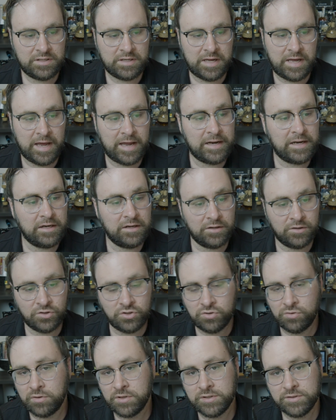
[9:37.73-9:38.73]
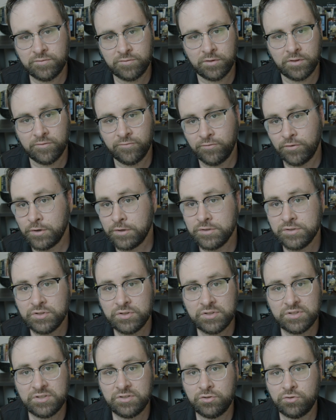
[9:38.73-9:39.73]
I didn't do this for the
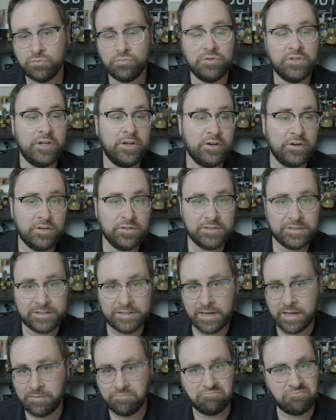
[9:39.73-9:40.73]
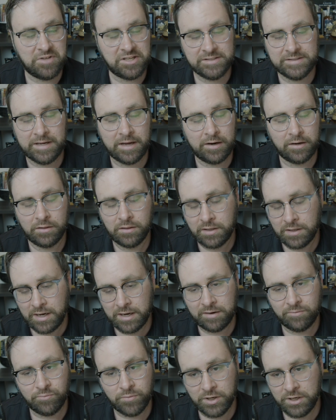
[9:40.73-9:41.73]
first 2 years and I missed out a lot
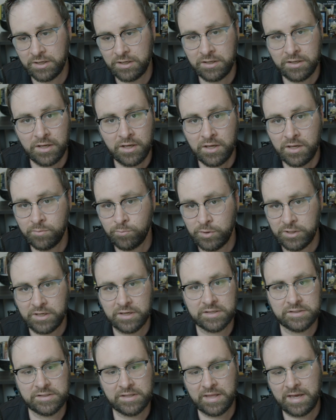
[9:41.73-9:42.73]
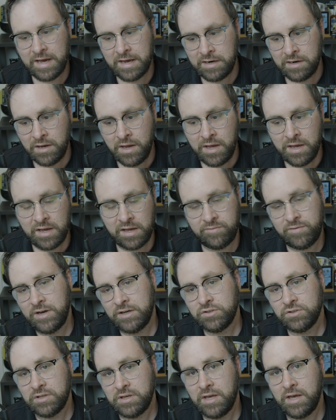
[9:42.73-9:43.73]
of money because of that. I've
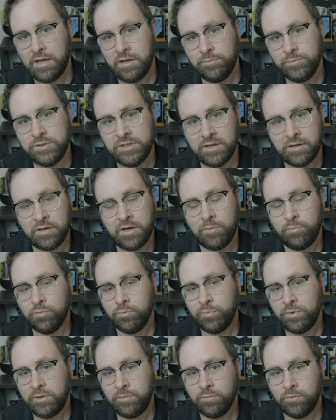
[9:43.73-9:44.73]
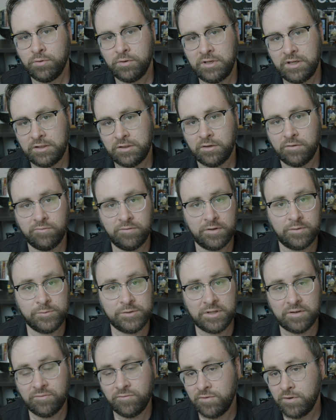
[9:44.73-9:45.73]
actually helped a couple of people get their films
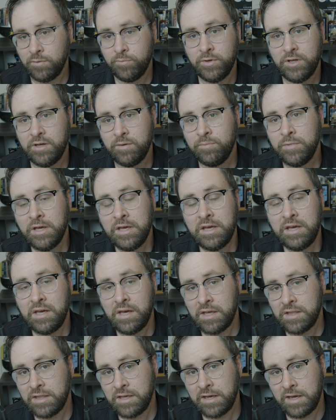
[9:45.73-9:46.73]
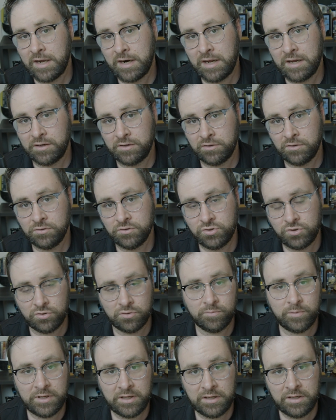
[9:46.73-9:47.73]
on Filmhub and they got on
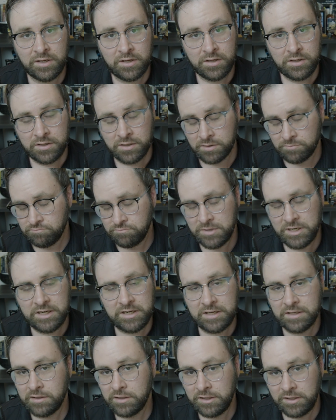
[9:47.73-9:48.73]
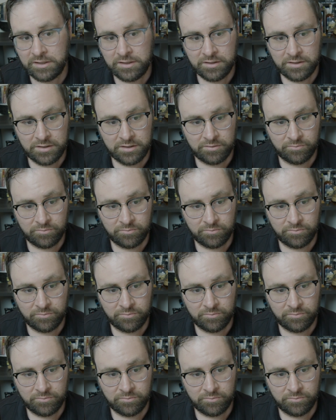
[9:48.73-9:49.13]
Tubi immediately.